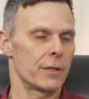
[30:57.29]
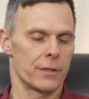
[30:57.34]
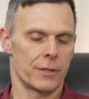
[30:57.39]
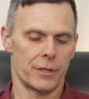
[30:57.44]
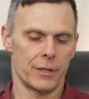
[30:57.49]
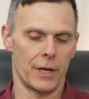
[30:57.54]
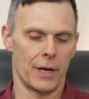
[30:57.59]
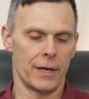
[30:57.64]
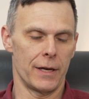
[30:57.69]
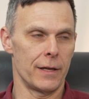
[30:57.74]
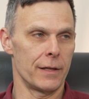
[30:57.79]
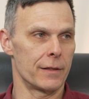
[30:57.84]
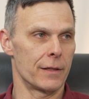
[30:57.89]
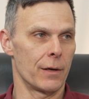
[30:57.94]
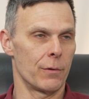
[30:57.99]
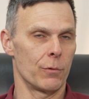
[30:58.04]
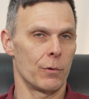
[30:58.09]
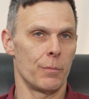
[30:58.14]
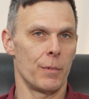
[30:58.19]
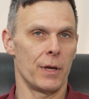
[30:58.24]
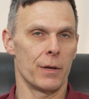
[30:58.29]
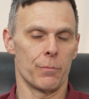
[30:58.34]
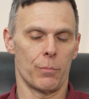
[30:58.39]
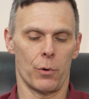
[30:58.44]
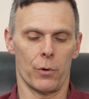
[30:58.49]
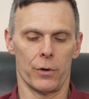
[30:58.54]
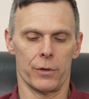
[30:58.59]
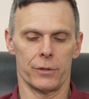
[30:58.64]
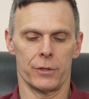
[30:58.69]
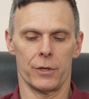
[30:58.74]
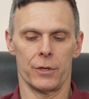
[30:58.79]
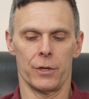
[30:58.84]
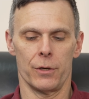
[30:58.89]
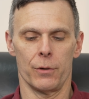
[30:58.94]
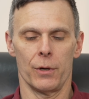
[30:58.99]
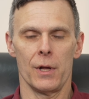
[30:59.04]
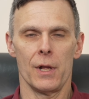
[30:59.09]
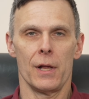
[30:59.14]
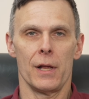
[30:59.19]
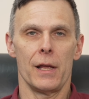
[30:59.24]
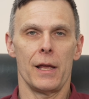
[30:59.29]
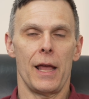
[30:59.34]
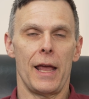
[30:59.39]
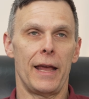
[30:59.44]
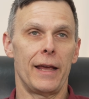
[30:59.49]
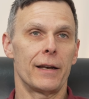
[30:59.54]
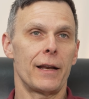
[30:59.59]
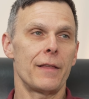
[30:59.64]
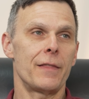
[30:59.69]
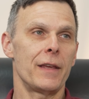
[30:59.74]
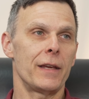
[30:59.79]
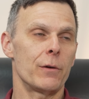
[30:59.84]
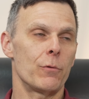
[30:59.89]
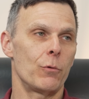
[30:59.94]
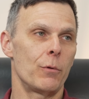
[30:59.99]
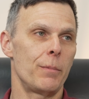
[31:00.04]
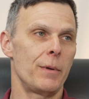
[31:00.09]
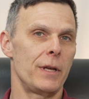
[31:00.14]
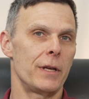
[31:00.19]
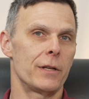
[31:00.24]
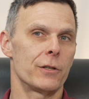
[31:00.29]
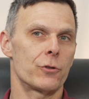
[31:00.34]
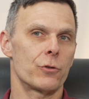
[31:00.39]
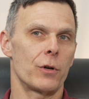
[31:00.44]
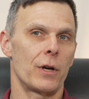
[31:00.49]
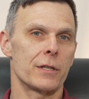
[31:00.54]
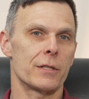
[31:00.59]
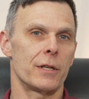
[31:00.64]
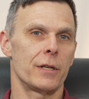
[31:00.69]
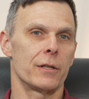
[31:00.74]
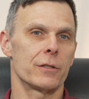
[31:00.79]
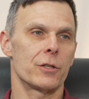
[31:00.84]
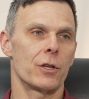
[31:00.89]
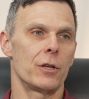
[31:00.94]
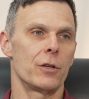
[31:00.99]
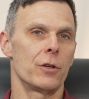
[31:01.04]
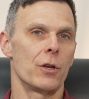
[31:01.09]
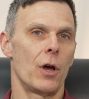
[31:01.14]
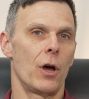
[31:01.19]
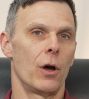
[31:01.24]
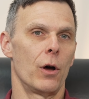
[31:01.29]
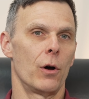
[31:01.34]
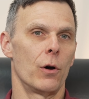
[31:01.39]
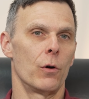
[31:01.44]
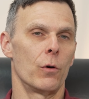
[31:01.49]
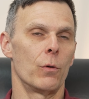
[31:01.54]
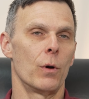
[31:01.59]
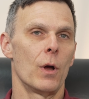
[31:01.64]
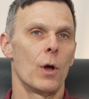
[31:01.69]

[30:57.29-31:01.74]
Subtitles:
study that would be important to do. And I think it would be interesting to know